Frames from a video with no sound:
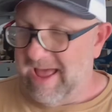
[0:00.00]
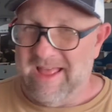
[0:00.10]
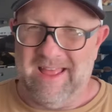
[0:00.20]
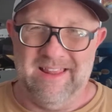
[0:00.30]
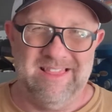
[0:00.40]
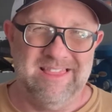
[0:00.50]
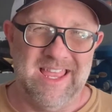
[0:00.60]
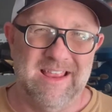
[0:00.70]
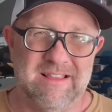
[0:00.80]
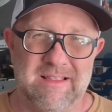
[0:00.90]
I
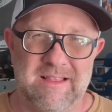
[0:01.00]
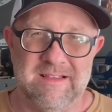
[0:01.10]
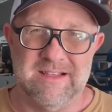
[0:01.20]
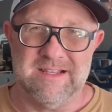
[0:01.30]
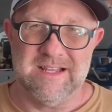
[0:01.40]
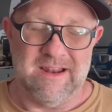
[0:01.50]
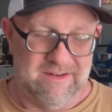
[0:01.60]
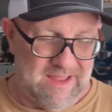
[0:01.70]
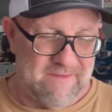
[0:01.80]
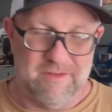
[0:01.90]
think I
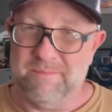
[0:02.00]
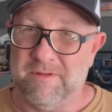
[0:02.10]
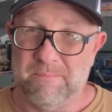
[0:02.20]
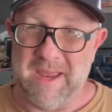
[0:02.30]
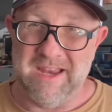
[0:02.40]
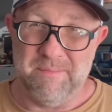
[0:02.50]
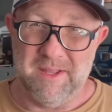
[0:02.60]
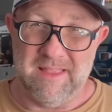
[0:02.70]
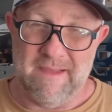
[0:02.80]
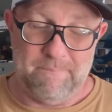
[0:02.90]
don't have a spade
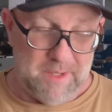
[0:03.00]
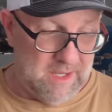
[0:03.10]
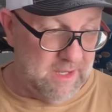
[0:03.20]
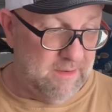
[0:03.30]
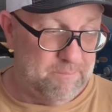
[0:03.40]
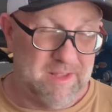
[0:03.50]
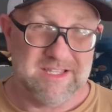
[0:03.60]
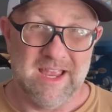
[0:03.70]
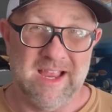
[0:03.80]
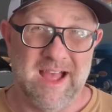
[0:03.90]
bit that big.
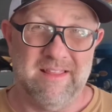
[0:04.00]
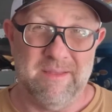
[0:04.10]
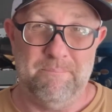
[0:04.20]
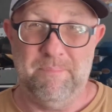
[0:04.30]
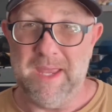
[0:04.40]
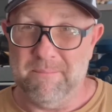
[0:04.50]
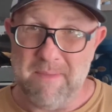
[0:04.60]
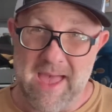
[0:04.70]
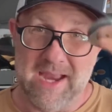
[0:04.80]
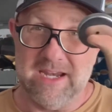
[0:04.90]
Plus I got the big
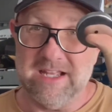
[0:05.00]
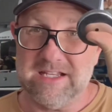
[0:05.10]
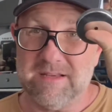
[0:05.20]
magnets